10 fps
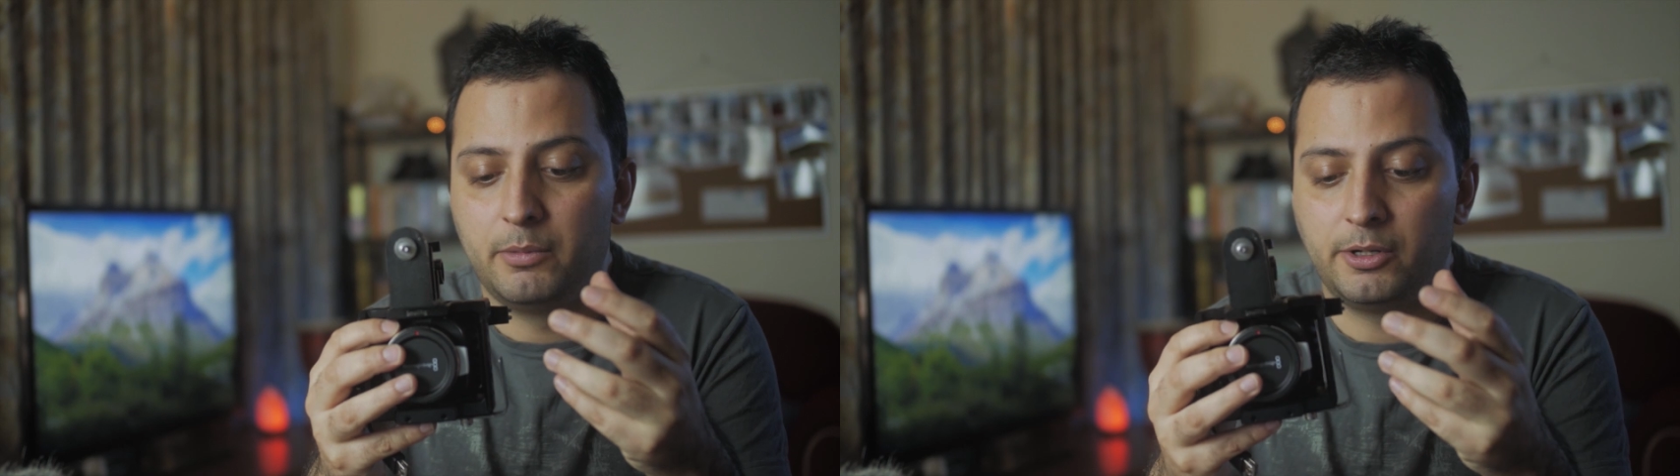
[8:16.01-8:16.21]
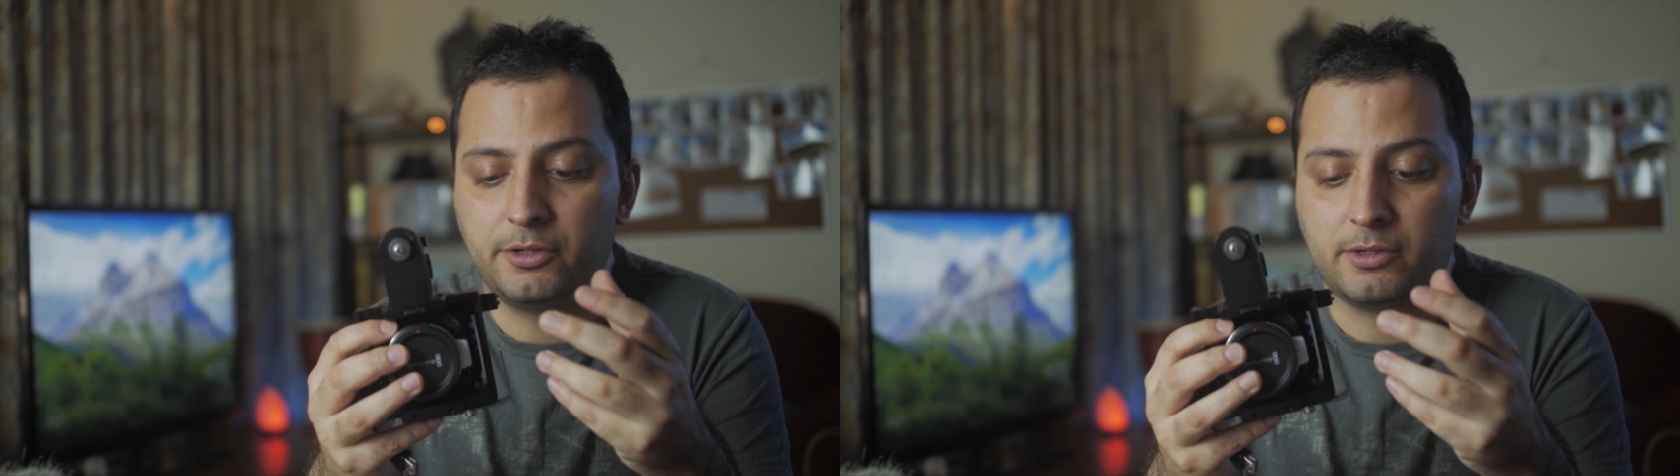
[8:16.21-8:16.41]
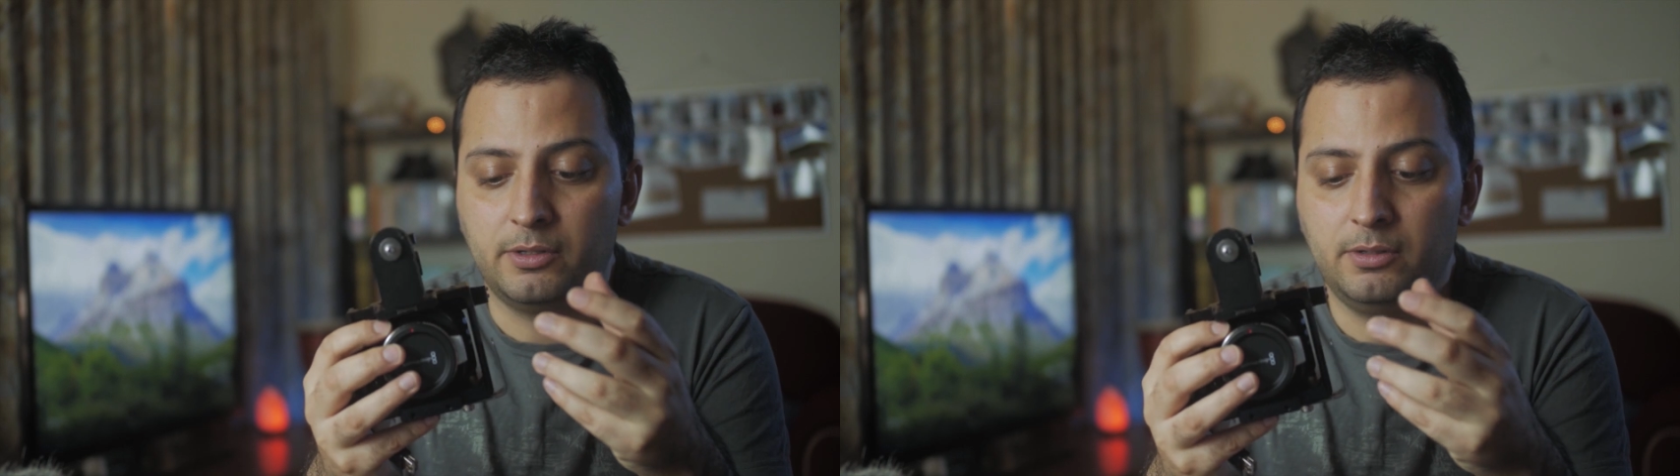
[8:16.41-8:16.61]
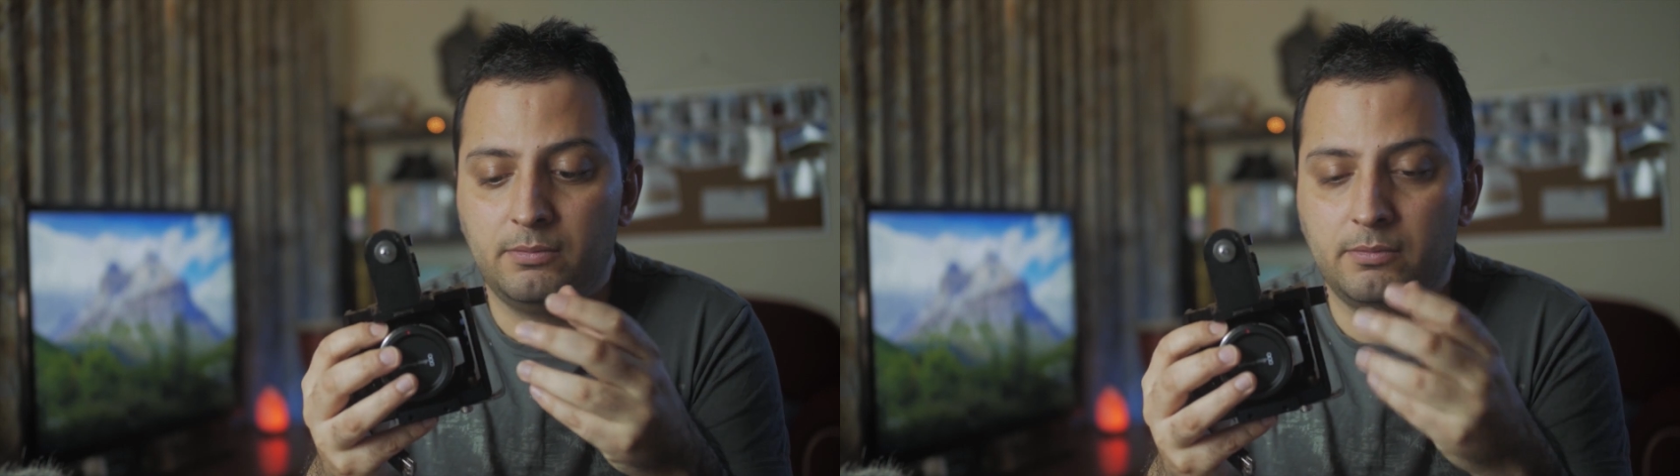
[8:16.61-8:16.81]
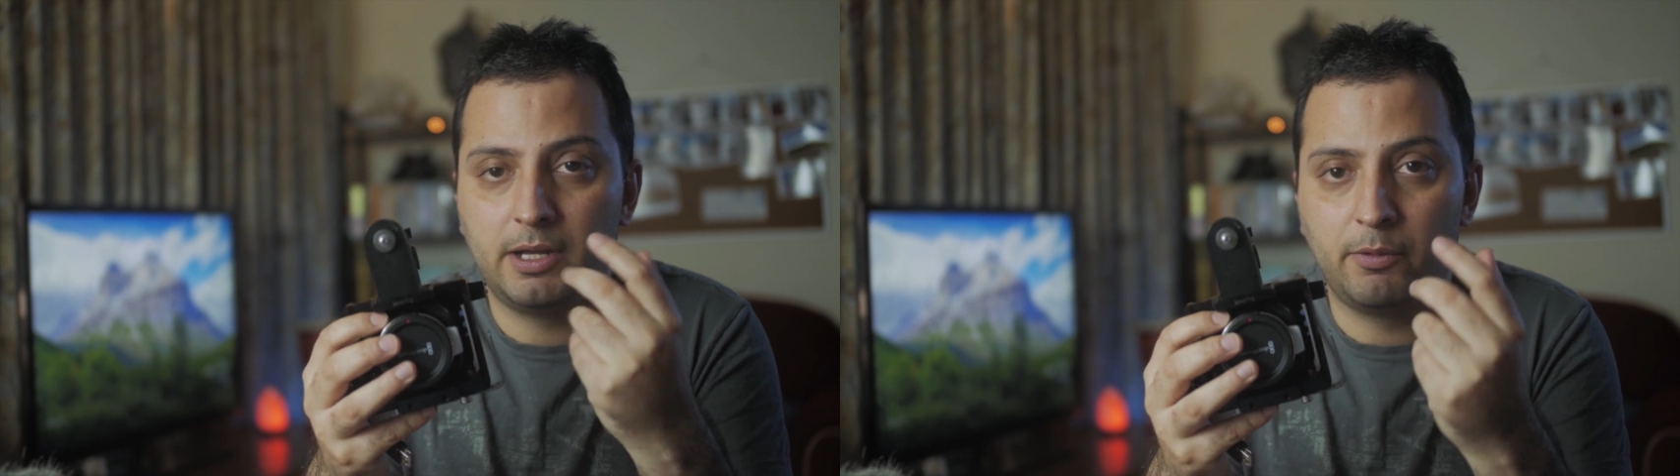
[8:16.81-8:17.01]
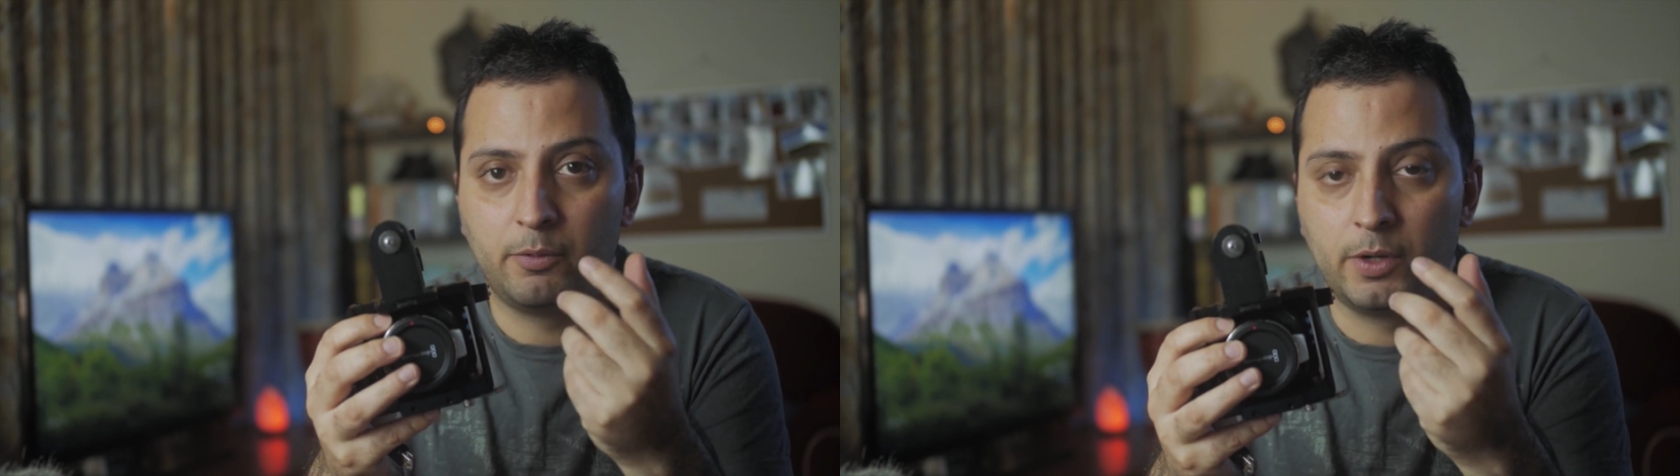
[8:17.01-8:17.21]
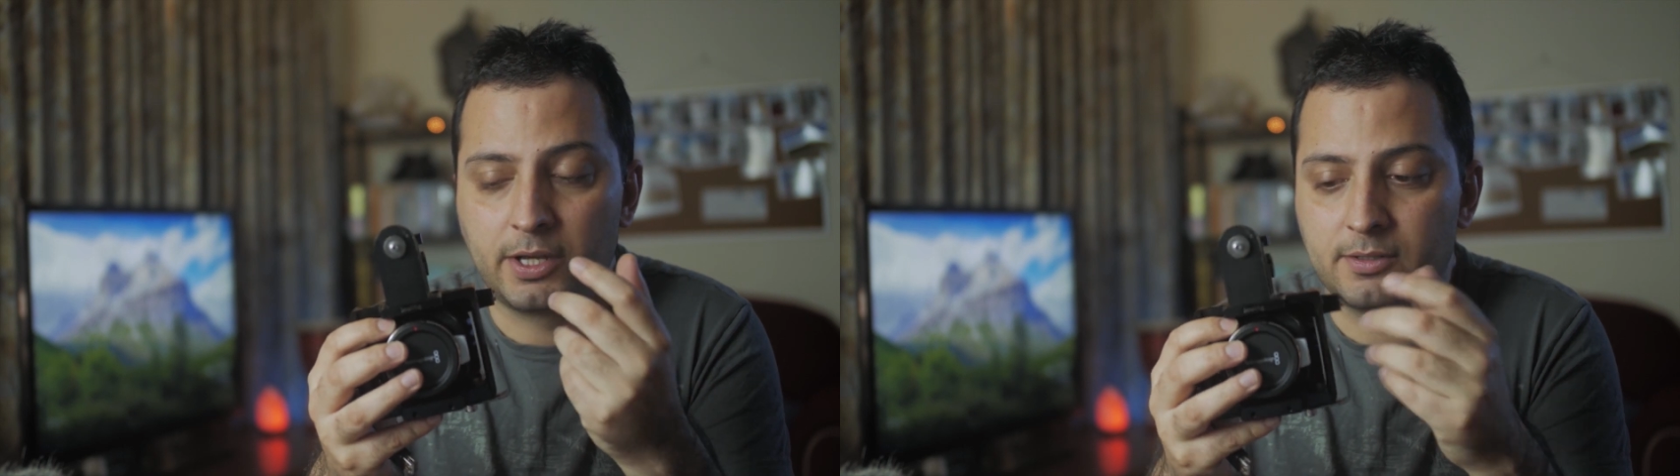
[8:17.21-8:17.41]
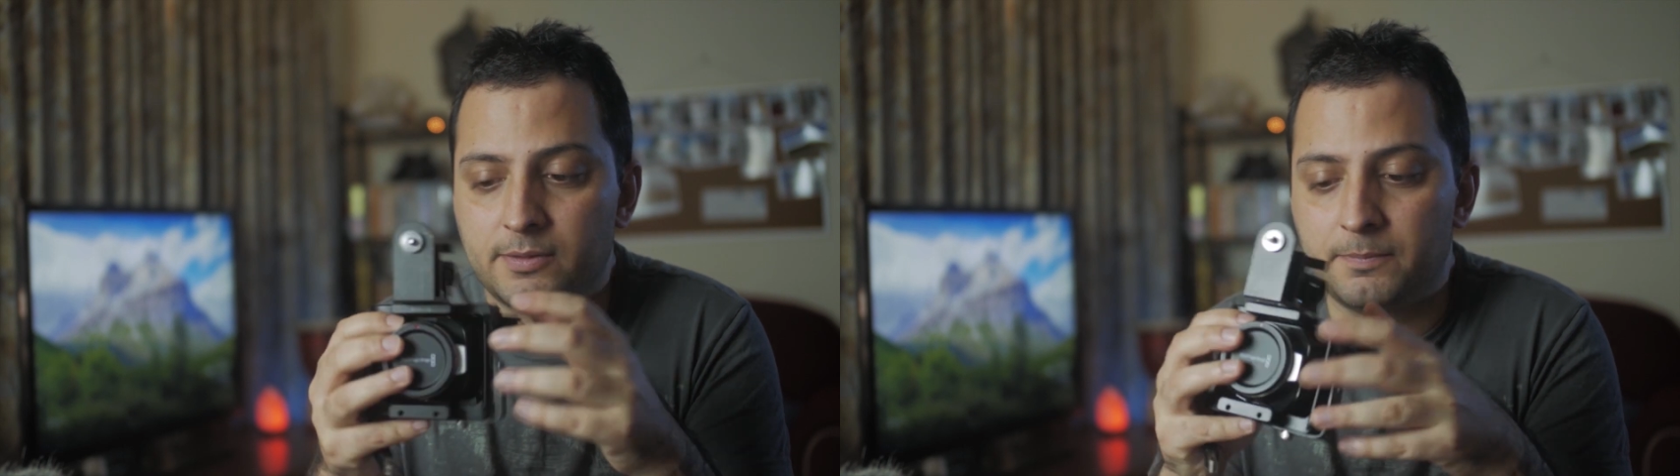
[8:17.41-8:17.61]
monitor. Now it
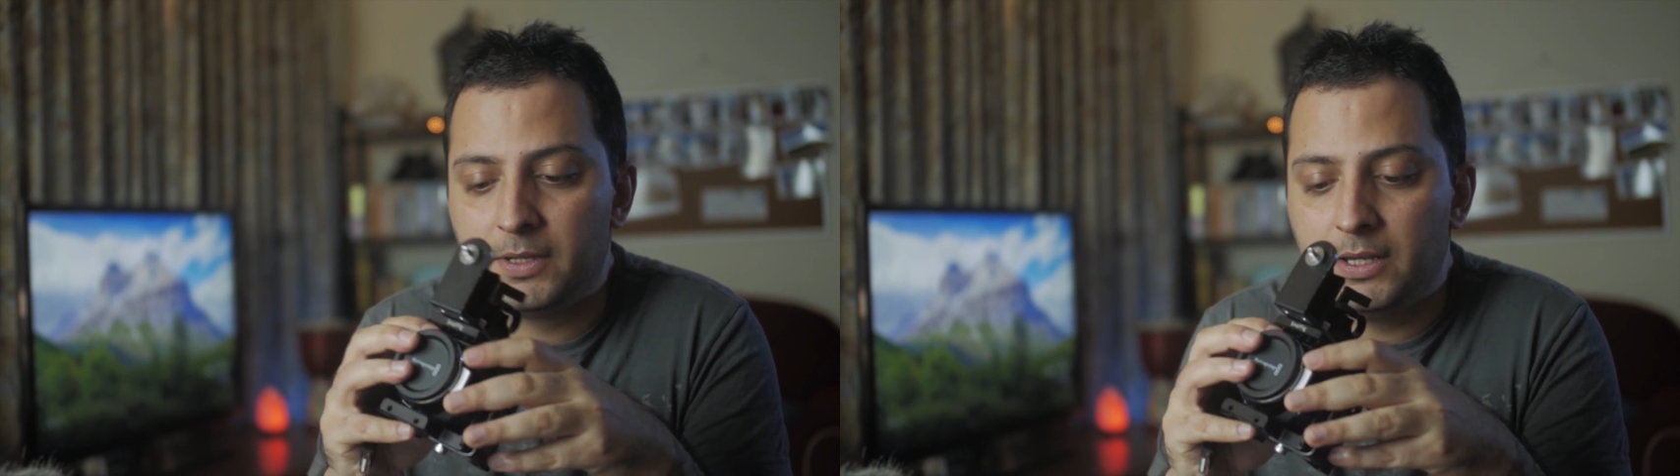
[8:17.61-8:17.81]
works.